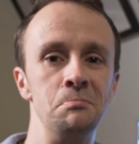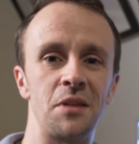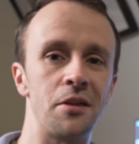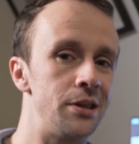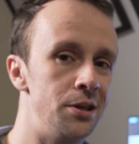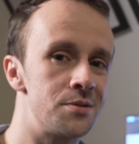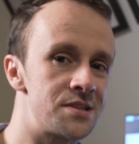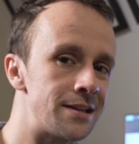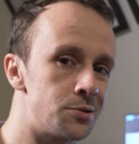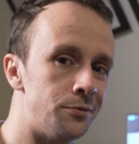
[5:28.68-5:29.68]
I think you'd
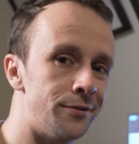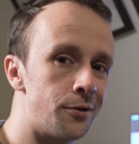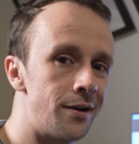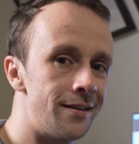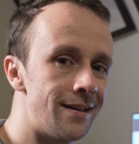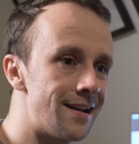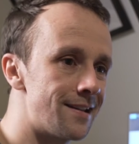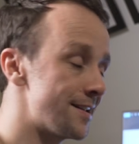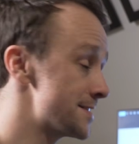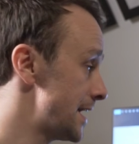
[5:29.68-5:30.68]
settle for it at the end of
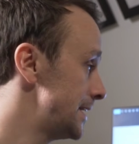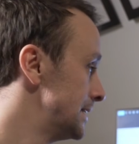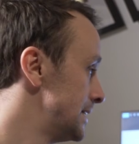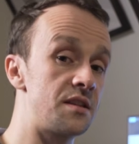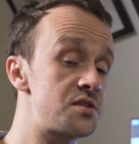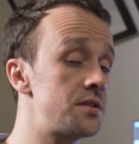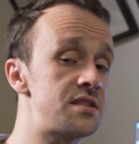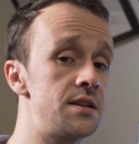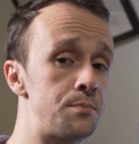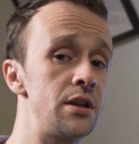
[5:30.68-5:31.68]
the day. So I'd say
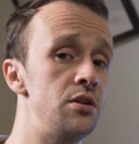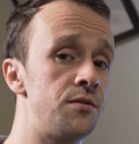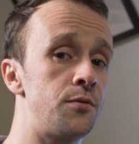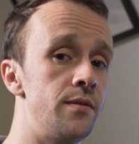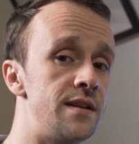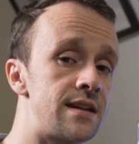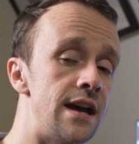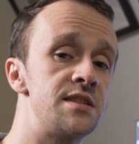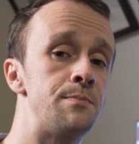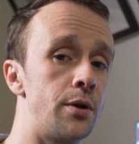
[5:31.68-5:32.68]
it's pretty useful in this
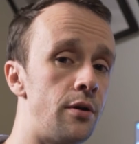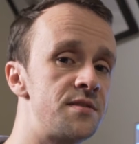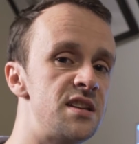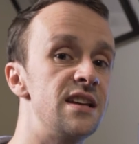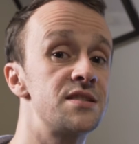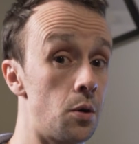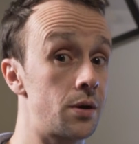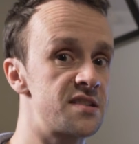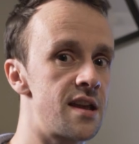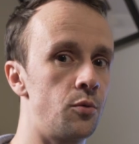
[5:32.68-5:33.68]
case, but obviously it's not going
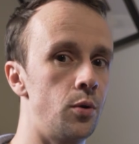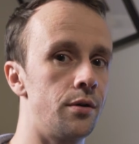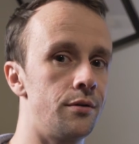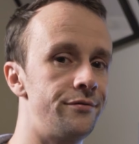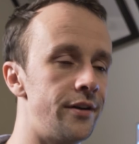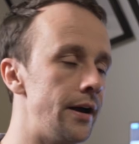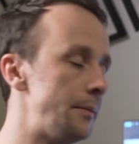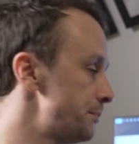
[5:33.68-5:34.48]
to set the world on fire.